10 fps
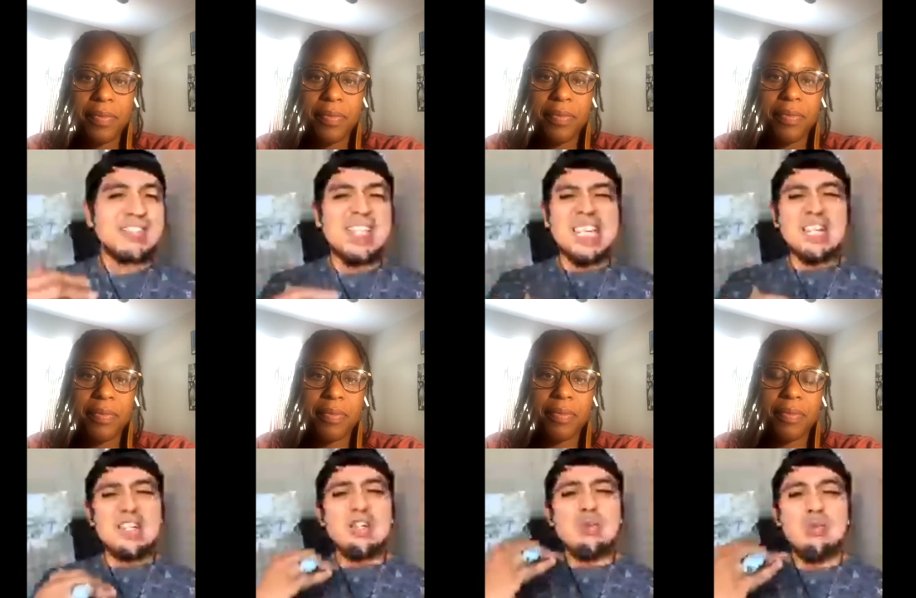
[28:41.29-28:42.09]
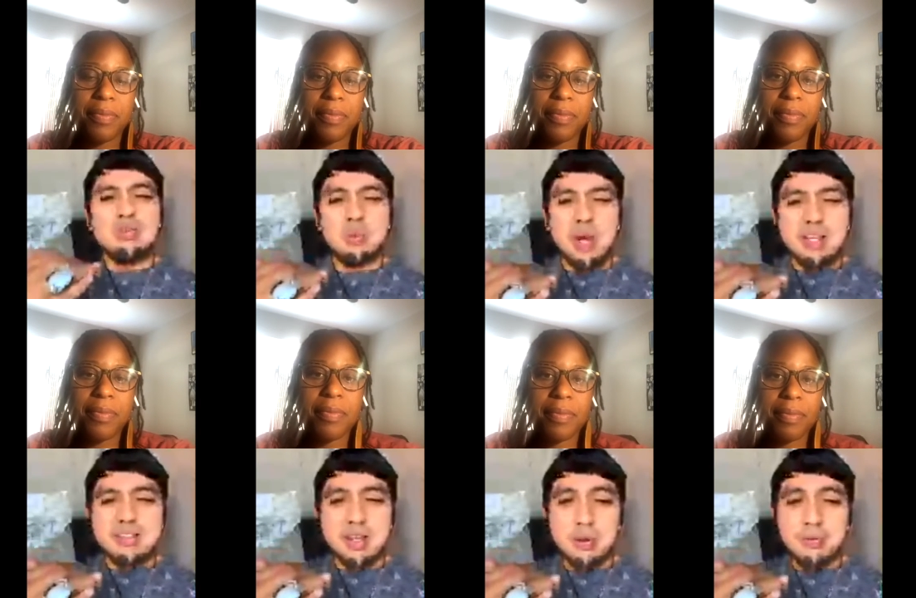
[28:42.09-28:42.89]
Speaker 1: huge wins that
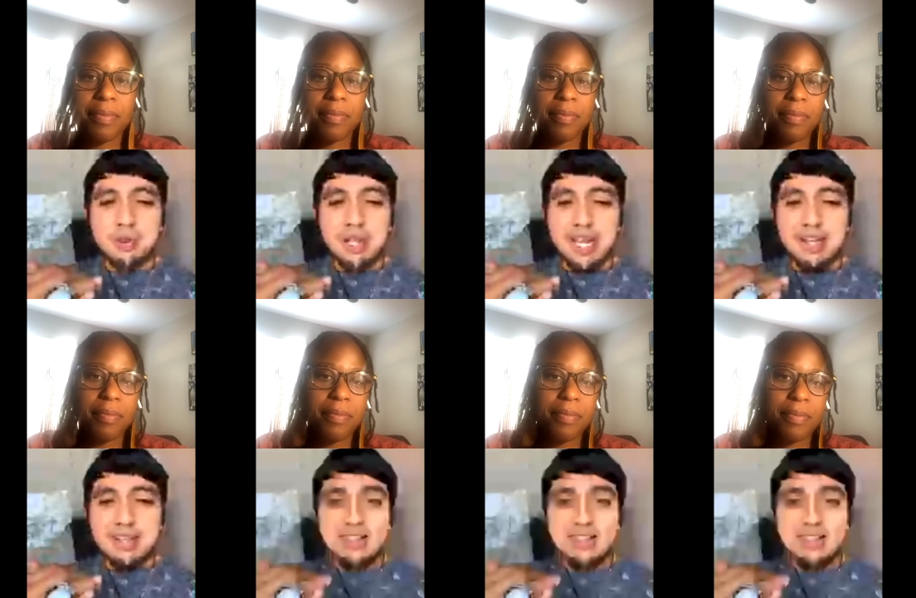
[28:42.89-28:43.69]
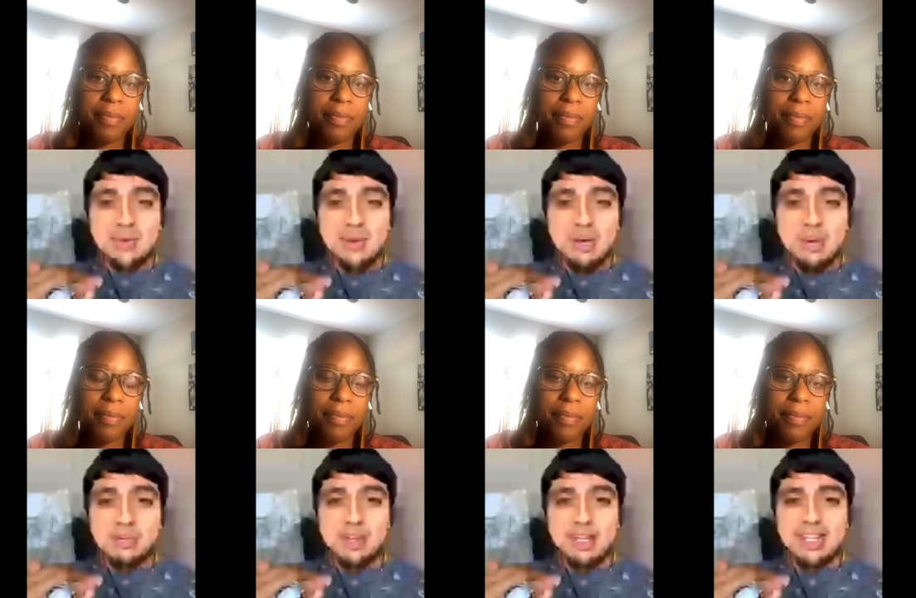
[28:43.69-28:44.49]
we forget, right? We
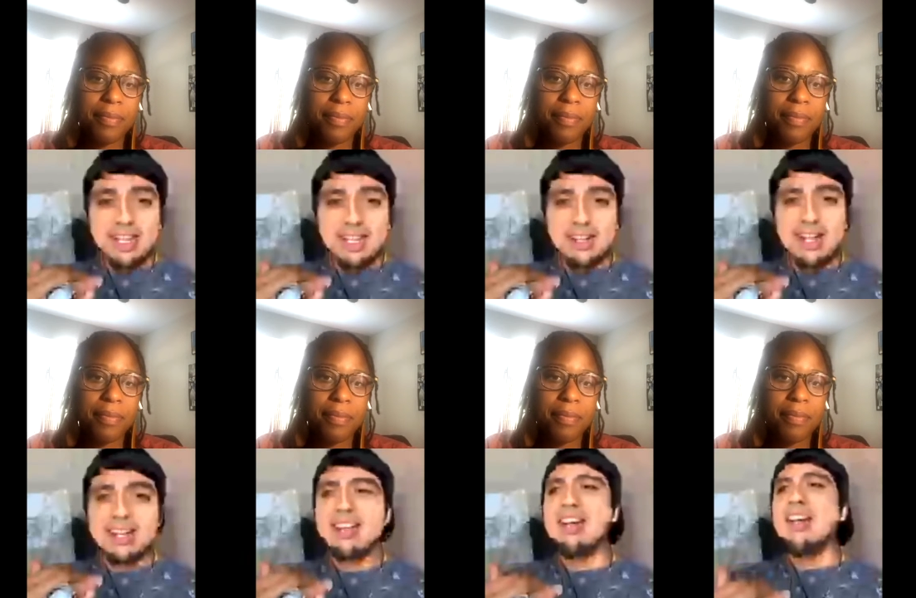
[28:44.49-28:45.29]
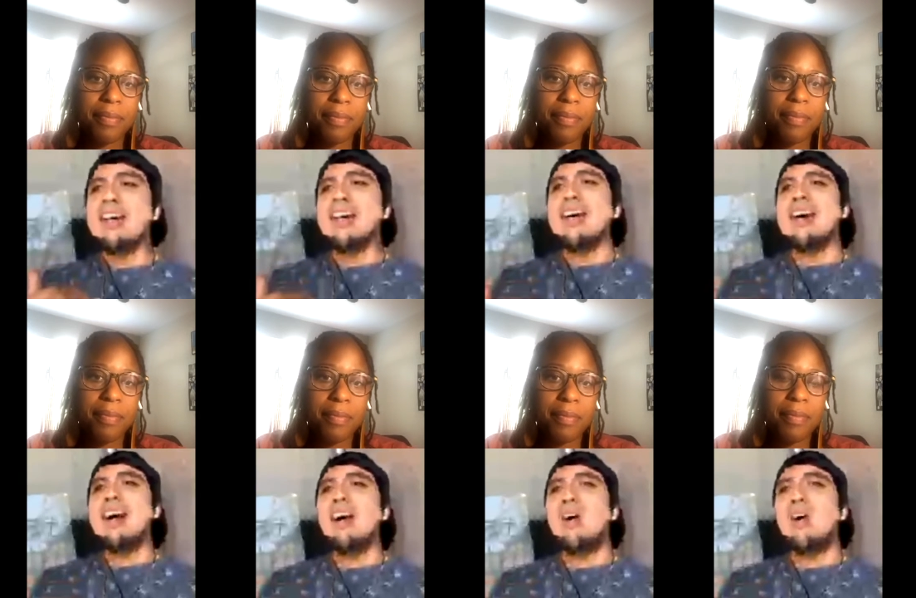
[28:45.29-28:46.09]
forget, like again,
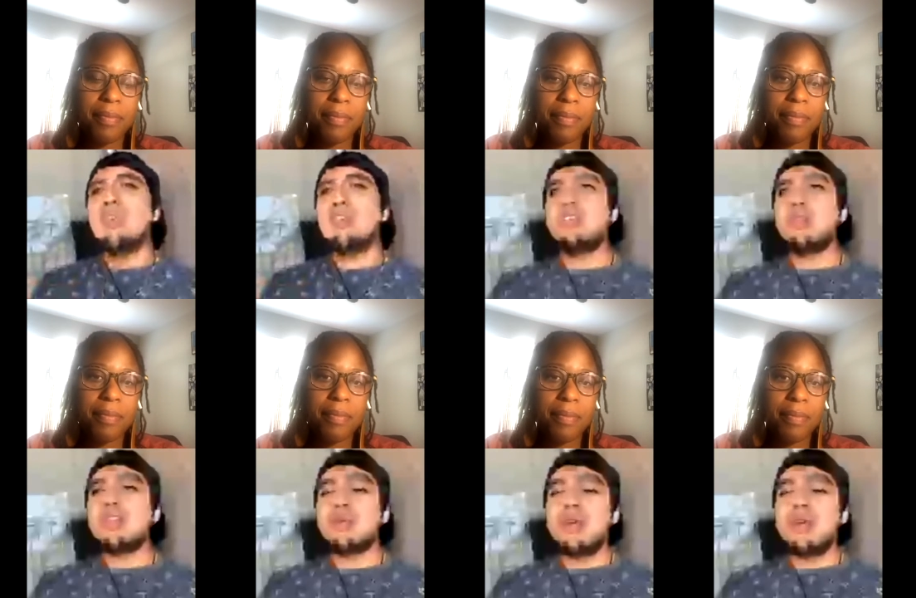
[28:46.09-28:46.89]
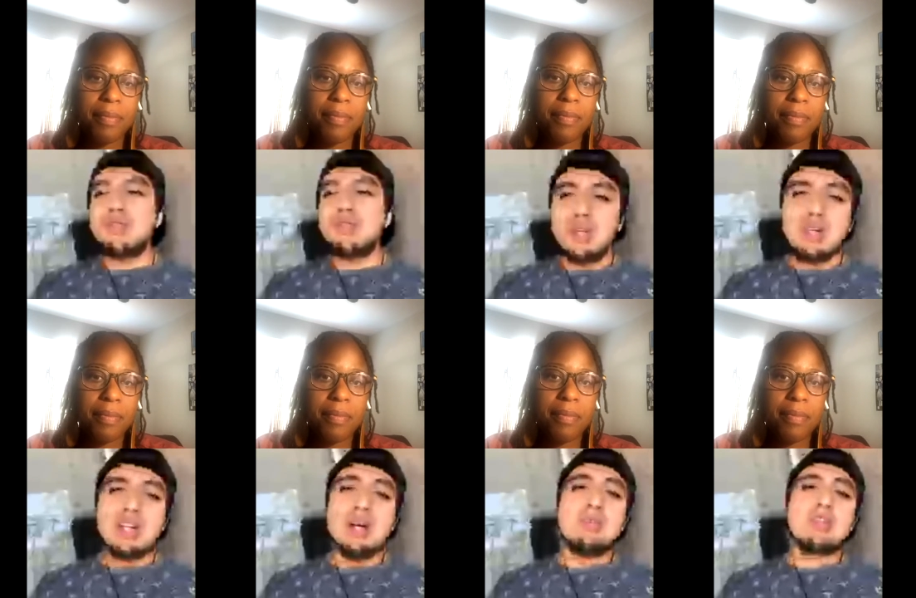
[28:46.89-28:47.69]
all the stuff that we've done, how
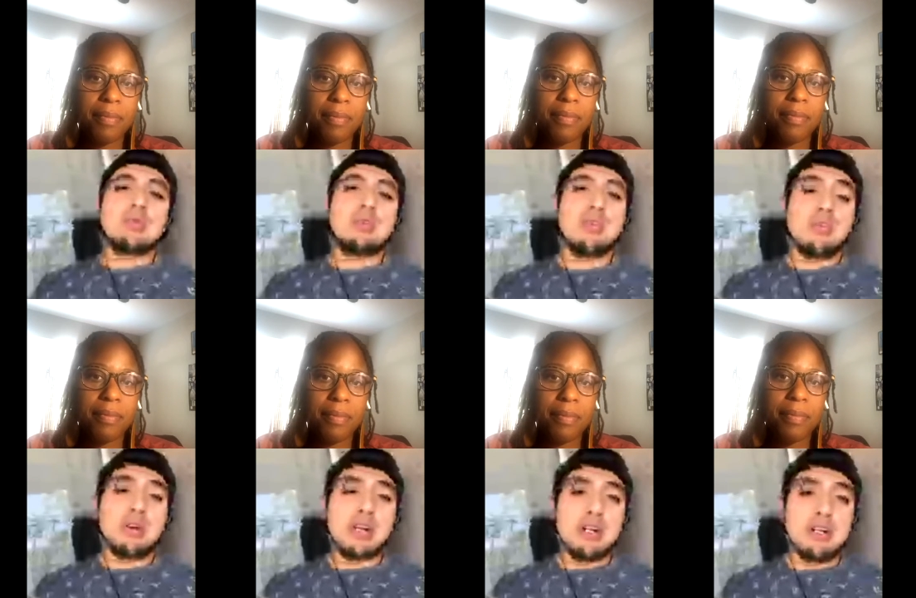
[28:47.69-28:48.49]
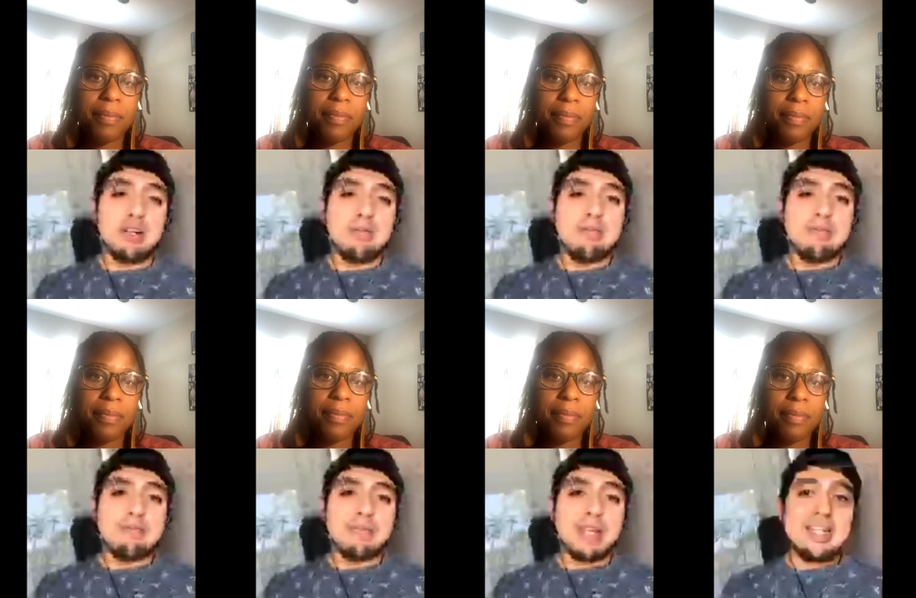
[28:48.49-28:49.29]
much we've overcome,
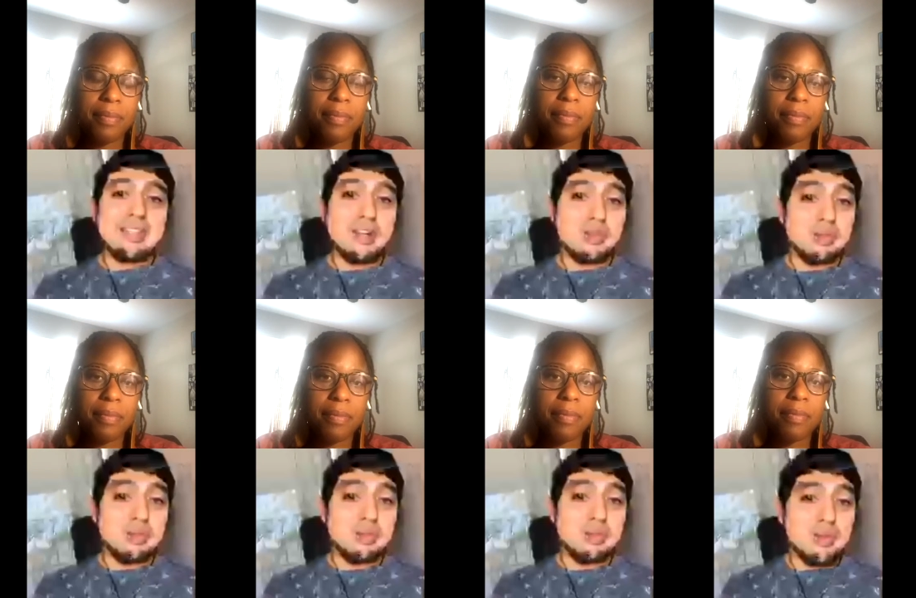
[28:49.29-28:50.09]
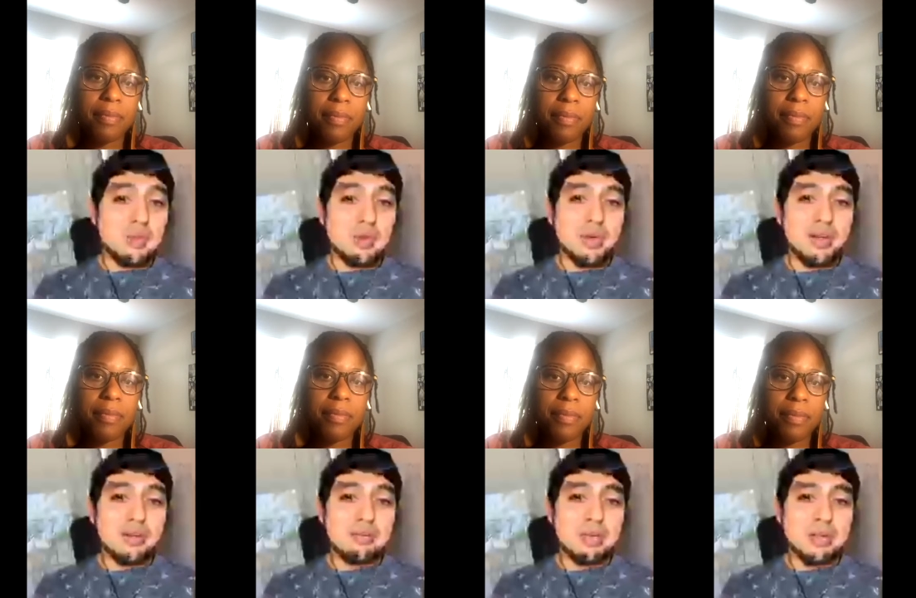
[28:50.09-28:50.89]
and that's also part of the warrior,
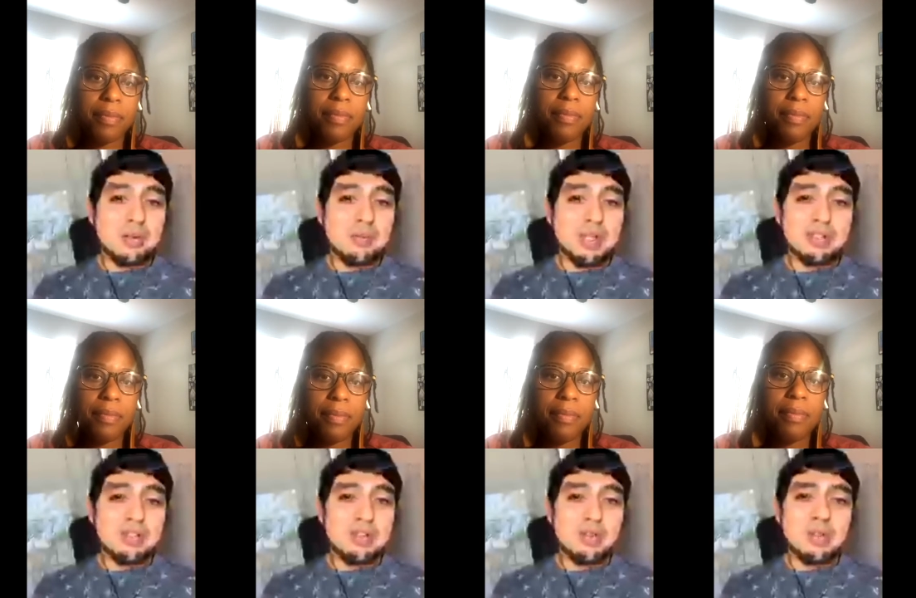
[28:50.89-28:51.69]
bro. Because you,